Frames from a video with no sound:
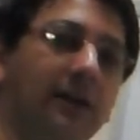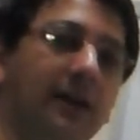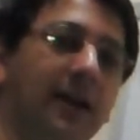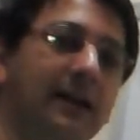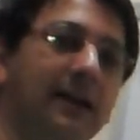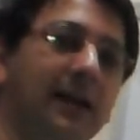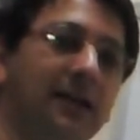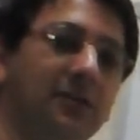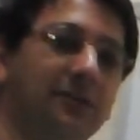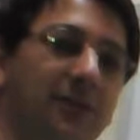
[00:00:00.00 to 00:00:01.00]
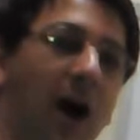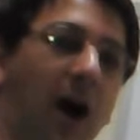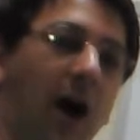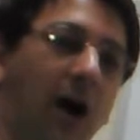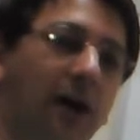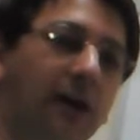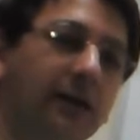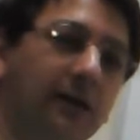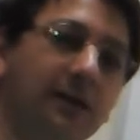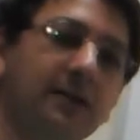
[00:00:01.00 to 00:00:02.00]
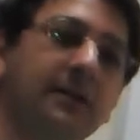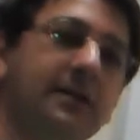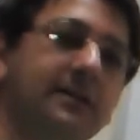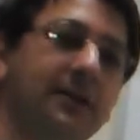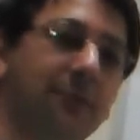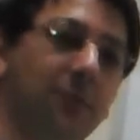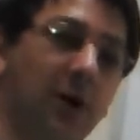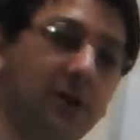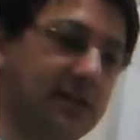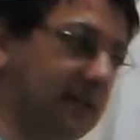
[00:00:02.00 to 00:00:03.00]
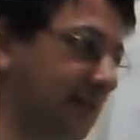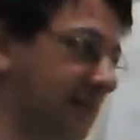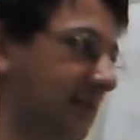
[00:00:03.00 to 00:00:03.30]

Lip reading: Any kind of R is a rhotic,